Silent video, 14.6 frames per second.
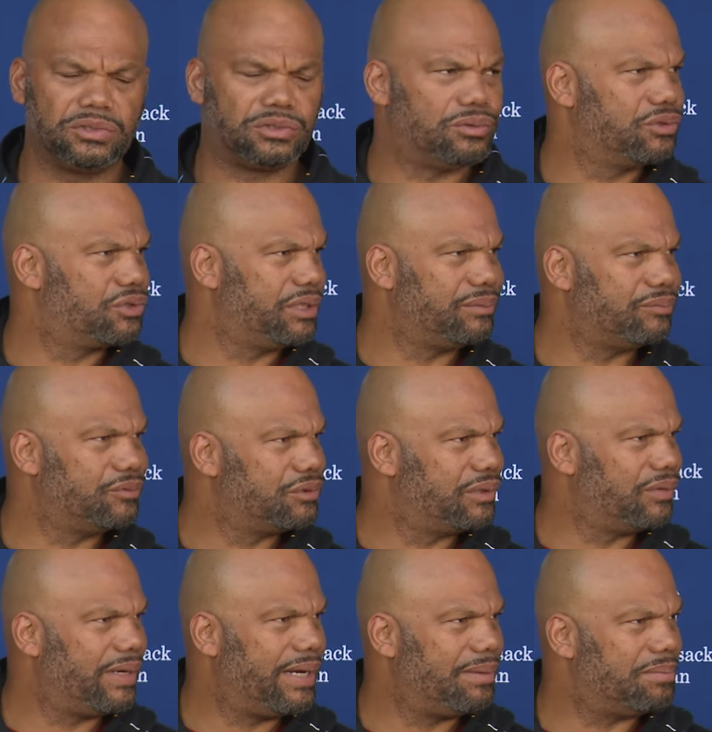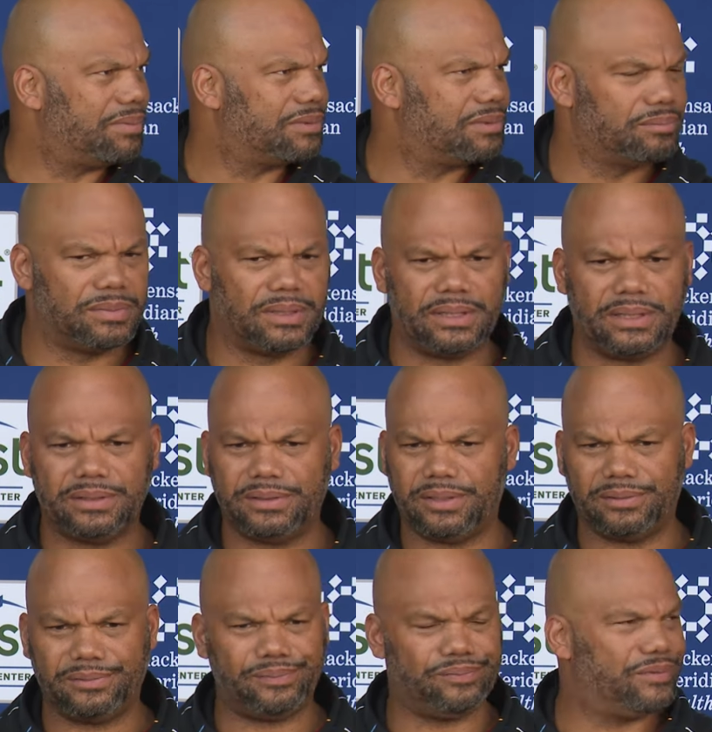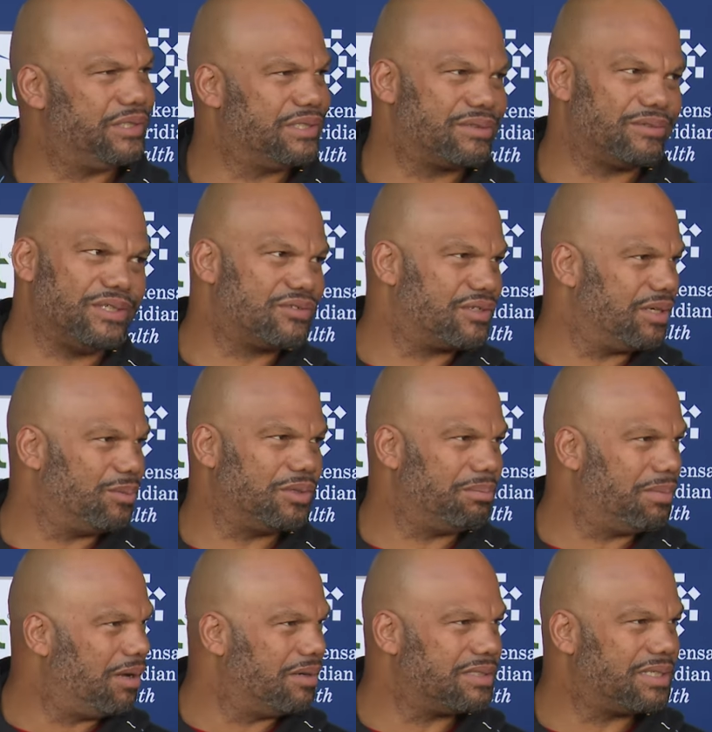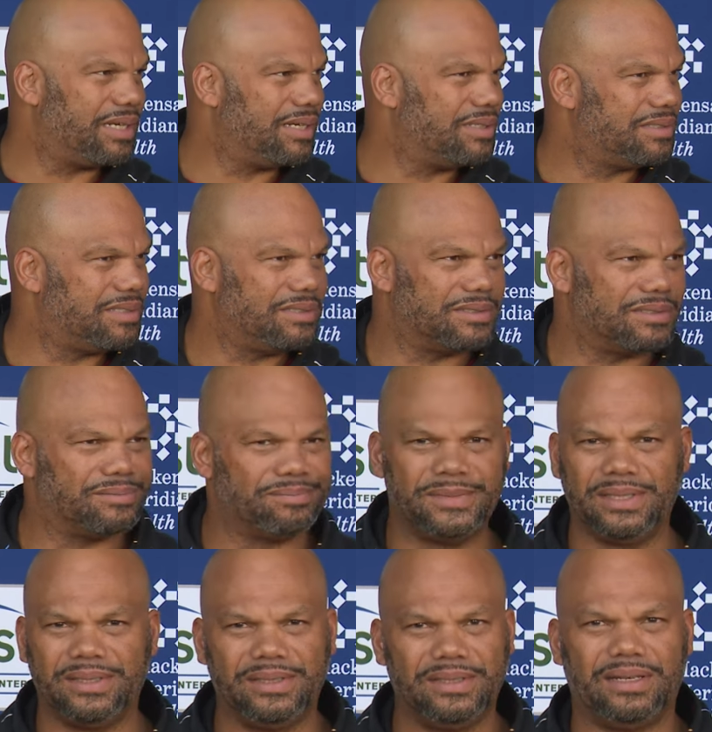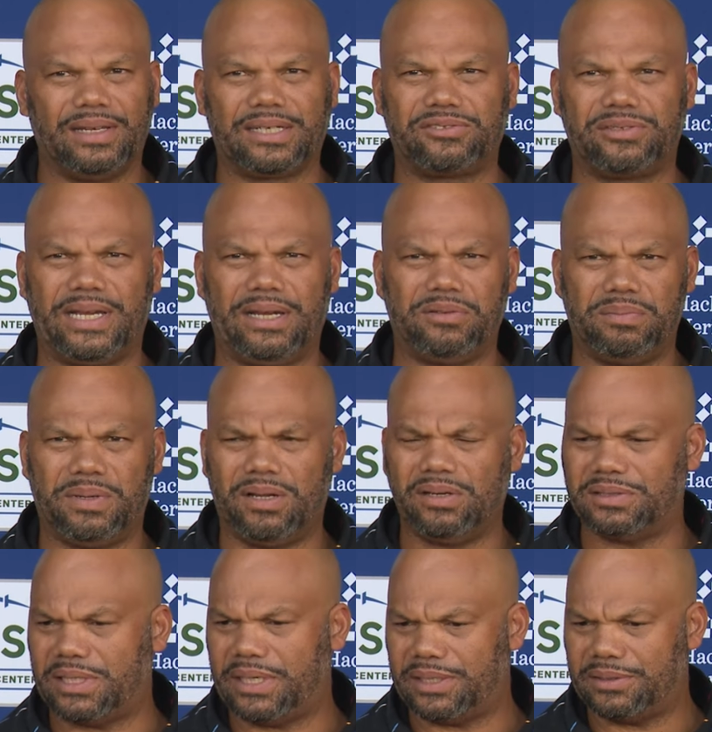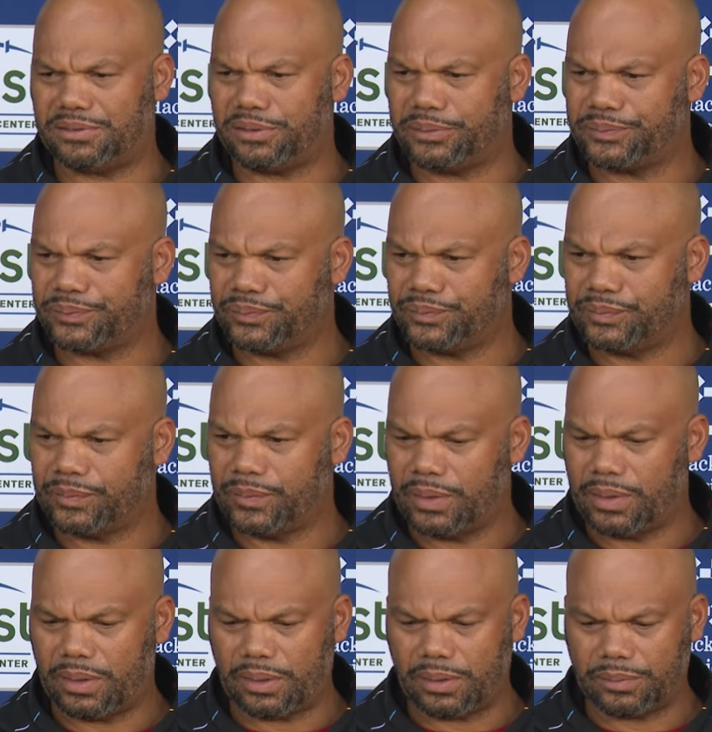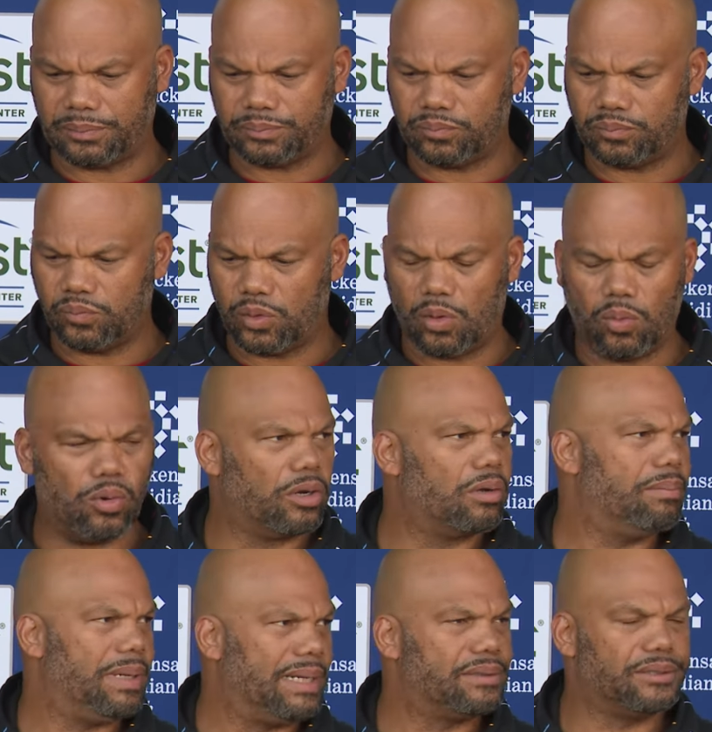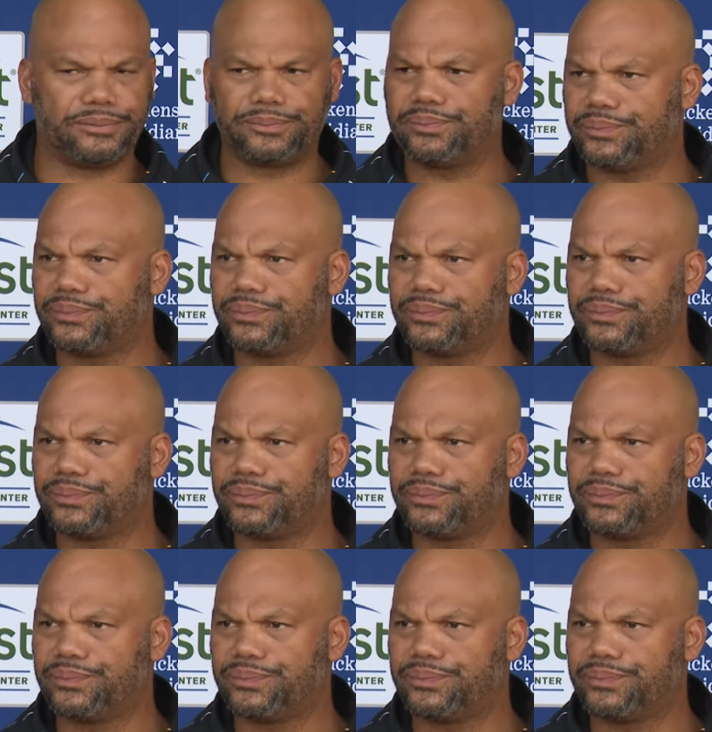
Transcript: we'll see. We'll see what happens. But he, you see him with the ball in his hands. He's an electric guy with the ball in his hands. So we're going to work him back there.